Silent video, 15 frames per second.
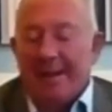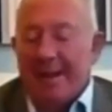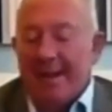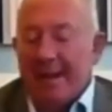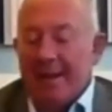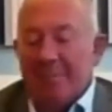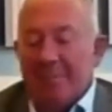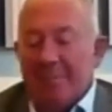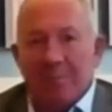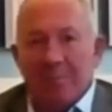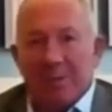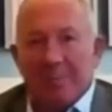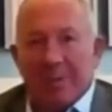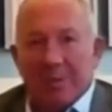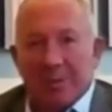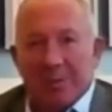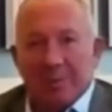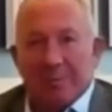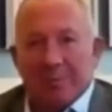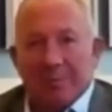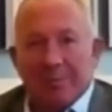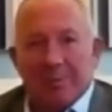I'm
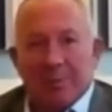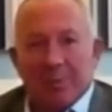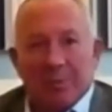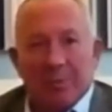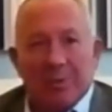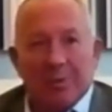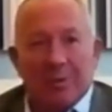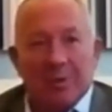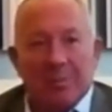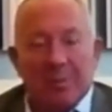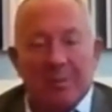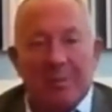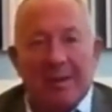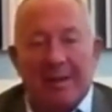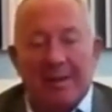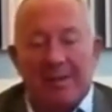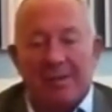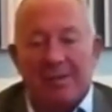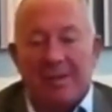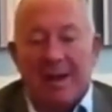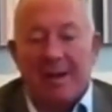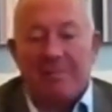responsible for Europe, the Middle
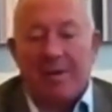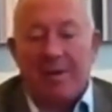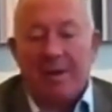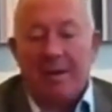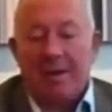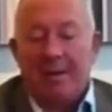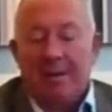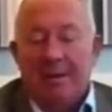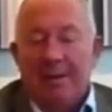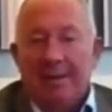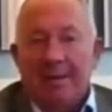East and Africa,